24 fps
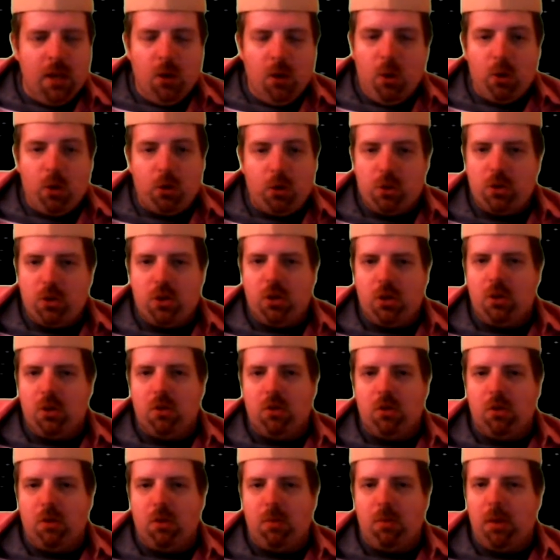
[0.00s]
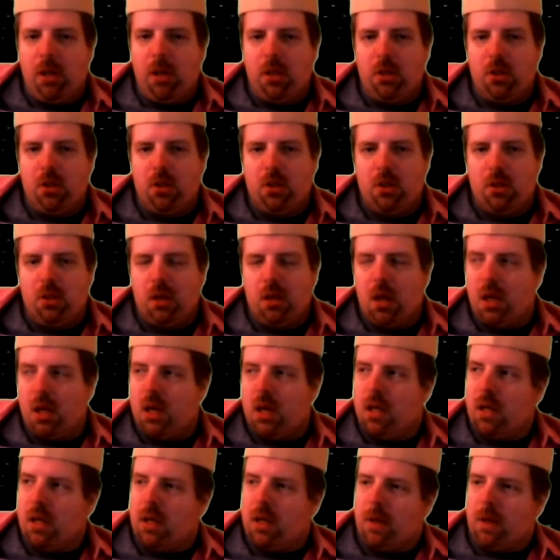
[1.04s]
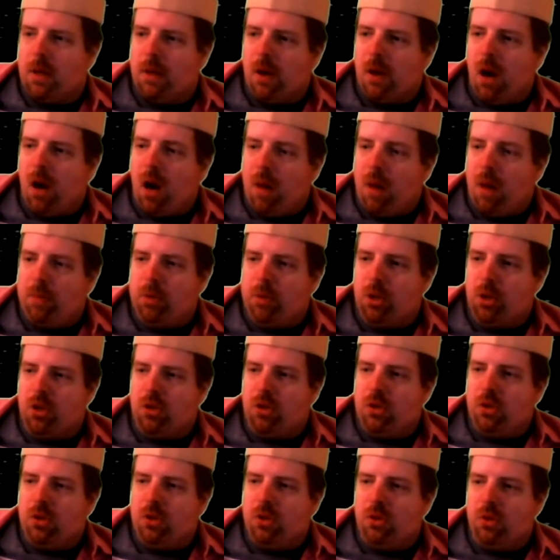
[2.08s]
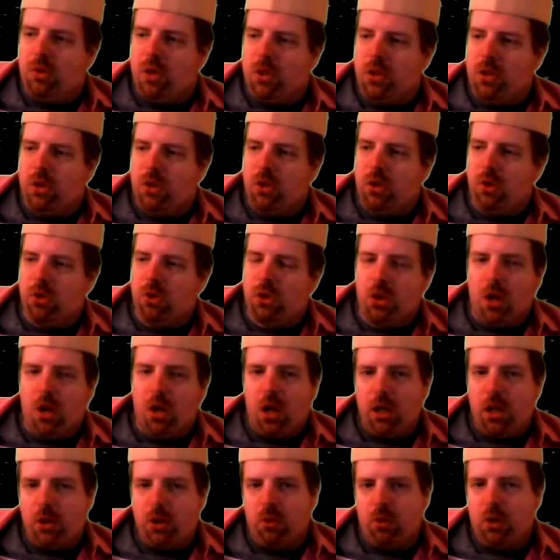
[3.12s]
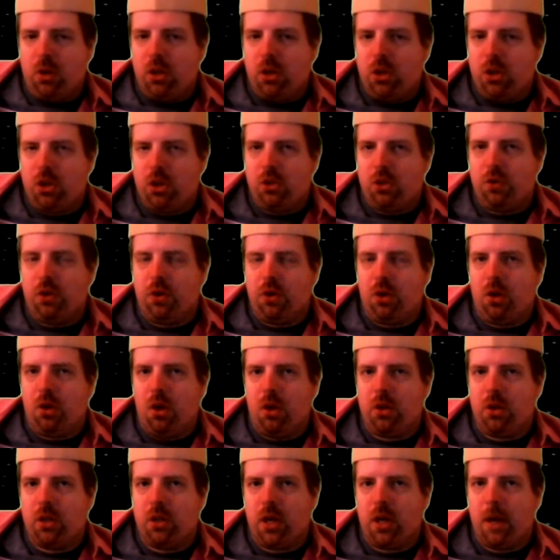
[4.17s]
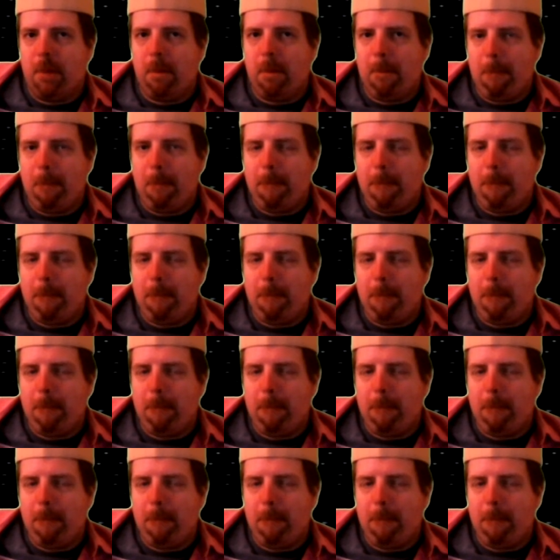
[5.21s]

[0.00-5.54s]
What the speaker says: Which was the best option to institutionalize religions for a long time.